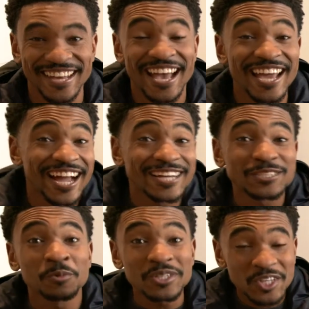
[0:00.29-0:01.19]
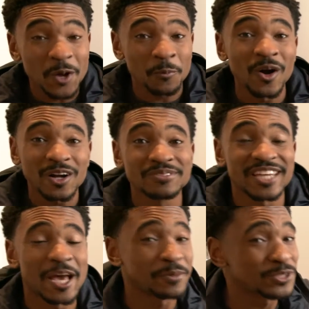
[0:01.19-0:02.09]
Hey guys, what's up? Welcome
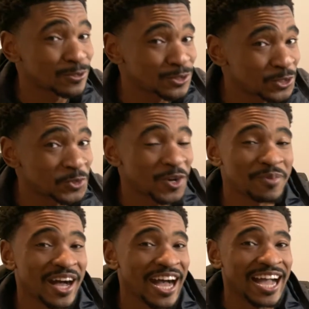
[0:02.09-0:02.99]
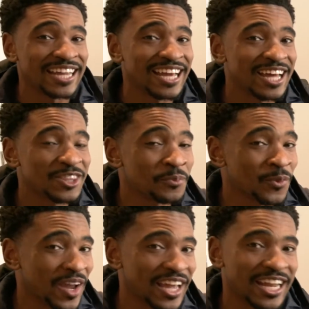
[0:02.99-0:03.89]
to episode 2 of Behind the
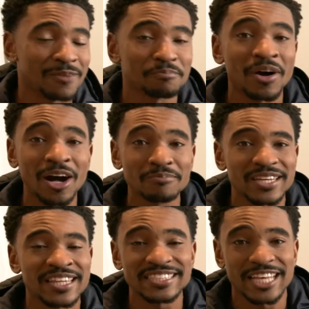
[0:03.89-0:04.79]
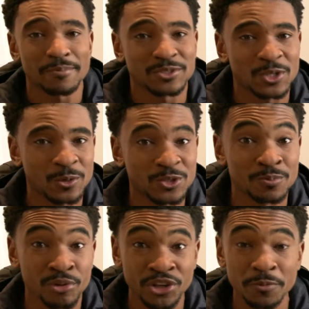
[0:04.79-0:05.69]
Brand. I'm pumped in this episode to
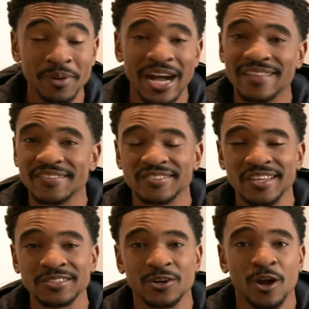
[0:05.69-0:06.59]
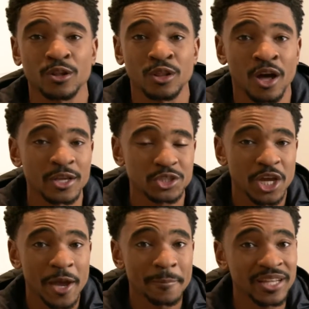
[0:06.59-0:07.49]
bring you behind the scenes on our launch
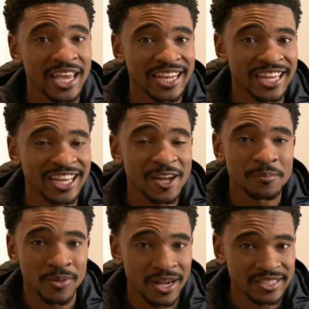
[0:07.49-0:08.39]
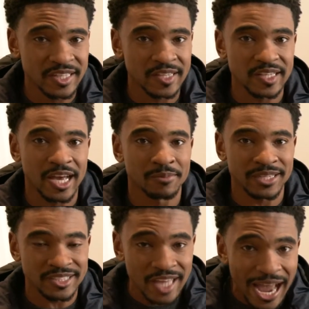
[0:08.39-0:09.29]
planning process. I'm
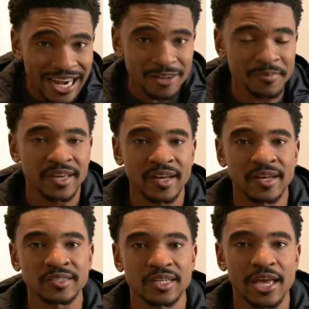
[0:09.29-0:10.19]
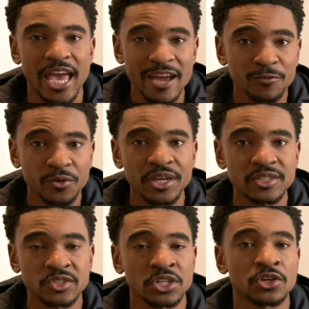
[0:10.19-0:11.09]
excited because
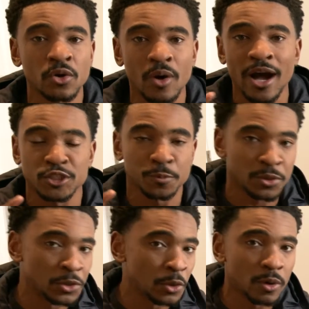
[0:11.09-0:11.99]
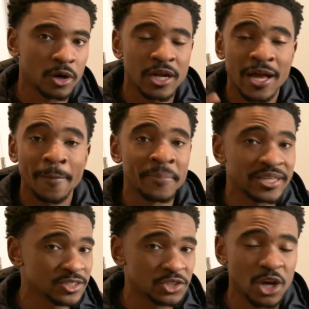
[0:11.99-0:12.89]
every single entrepreneur,
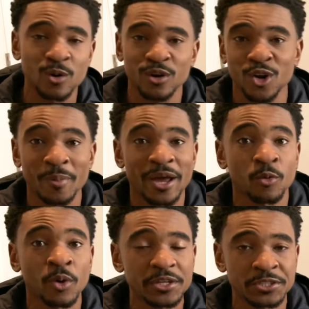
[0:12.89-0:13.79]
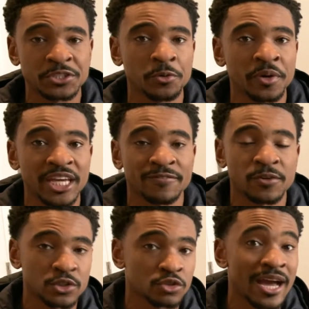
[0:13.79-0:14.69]
business owner, no matter what you're doing, if
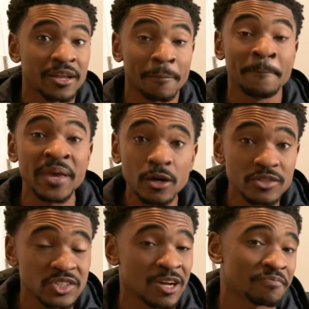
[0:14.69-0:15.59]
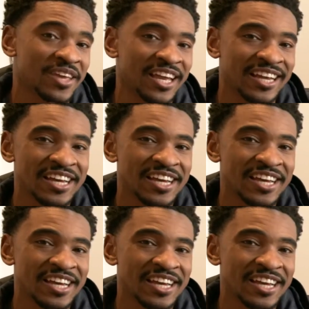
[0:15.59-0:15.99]
you're trying to build something,